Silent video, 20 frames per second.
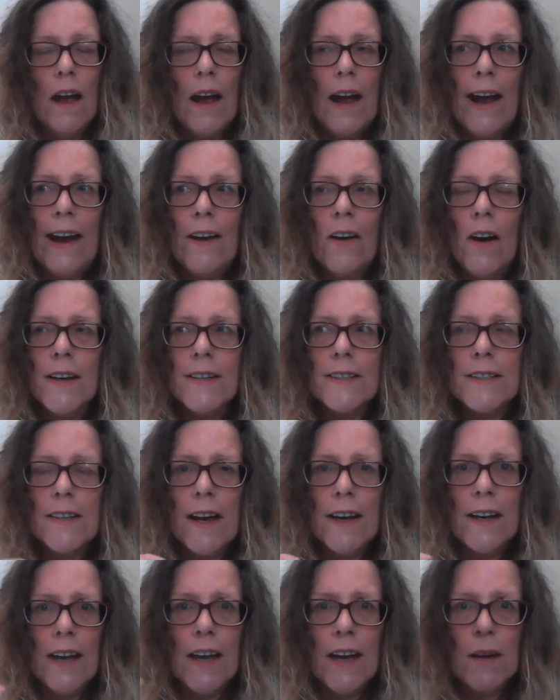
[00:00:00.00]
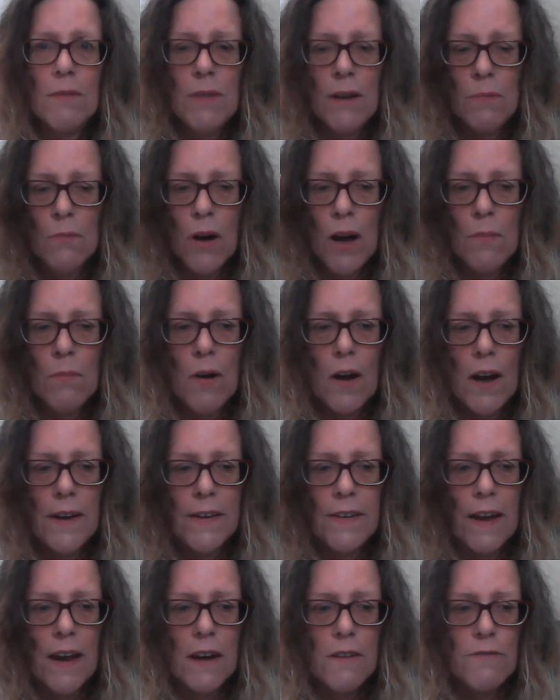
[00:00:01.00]
And I say to him in my
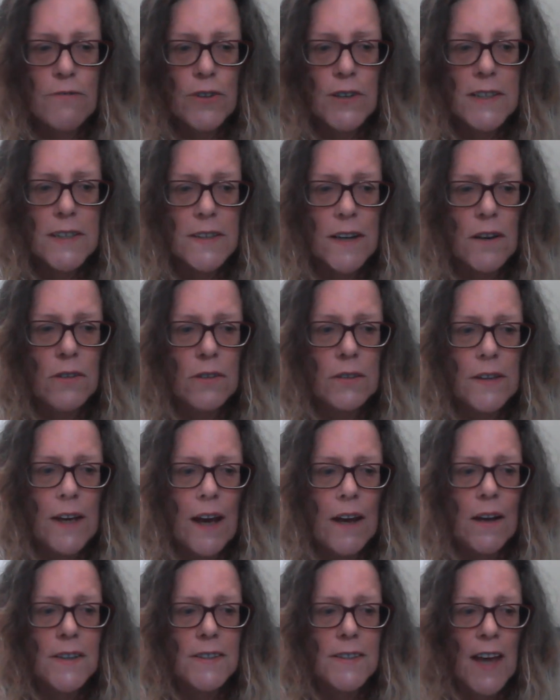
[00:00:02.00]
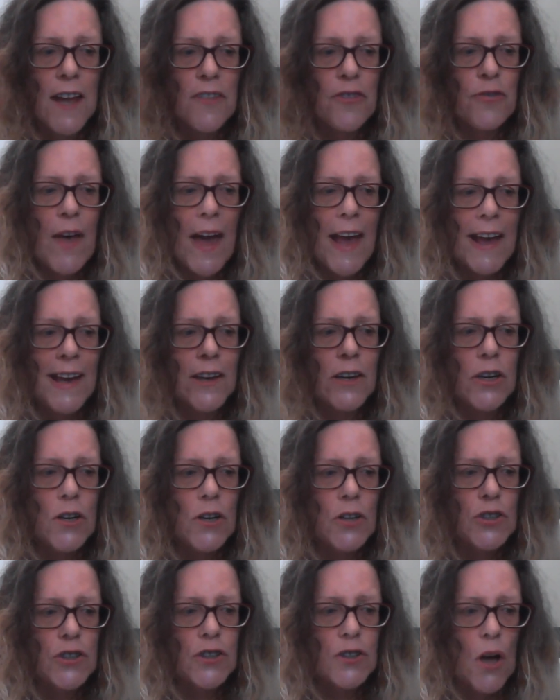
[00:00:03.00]
mind every single day, I say, thank
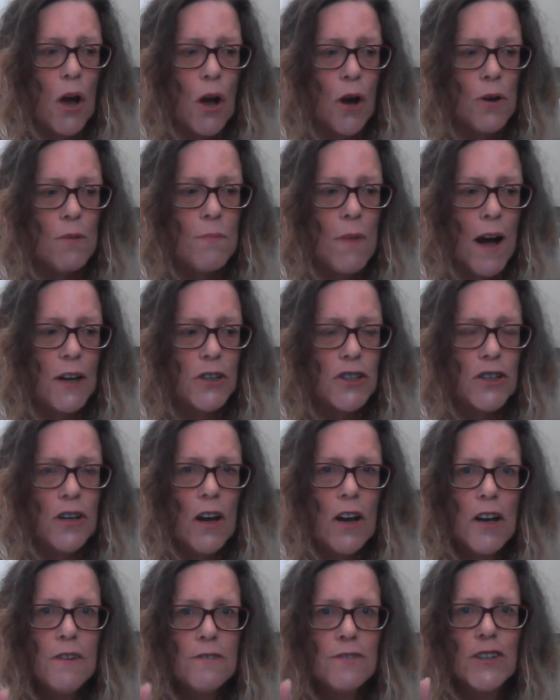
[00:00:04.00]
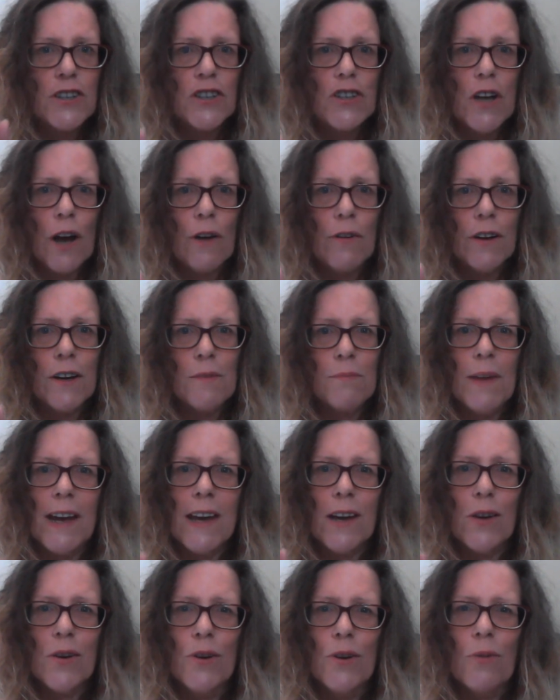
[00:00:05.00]
you so much for showing
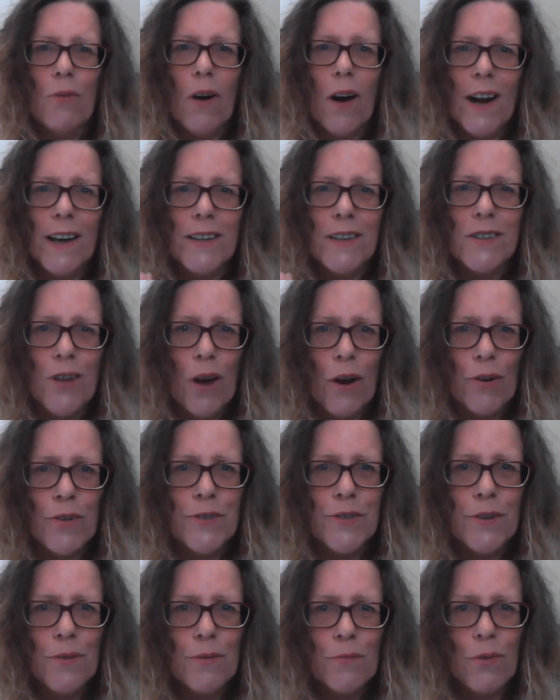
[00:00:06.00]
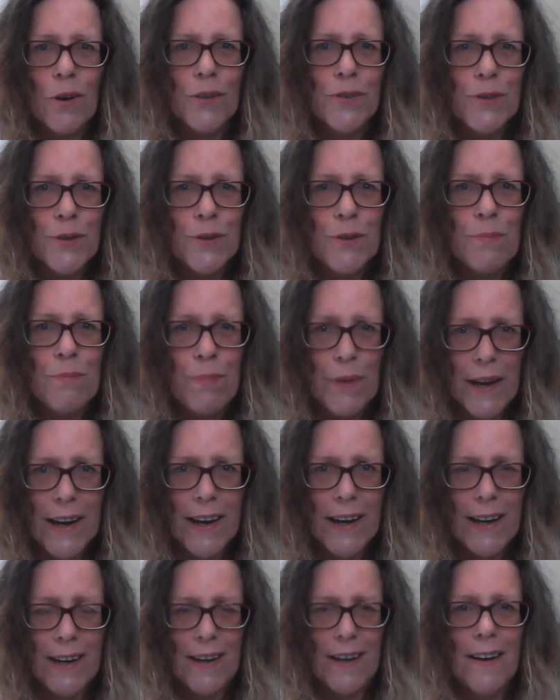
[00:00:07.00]
me who I don't want to
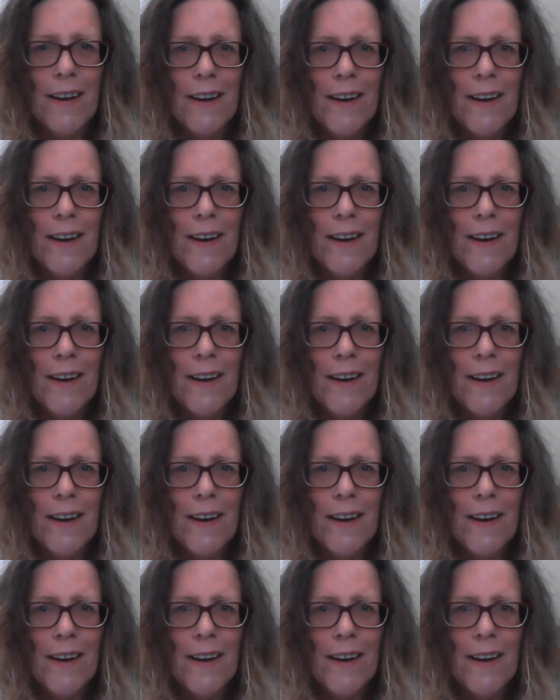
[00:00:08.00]
be.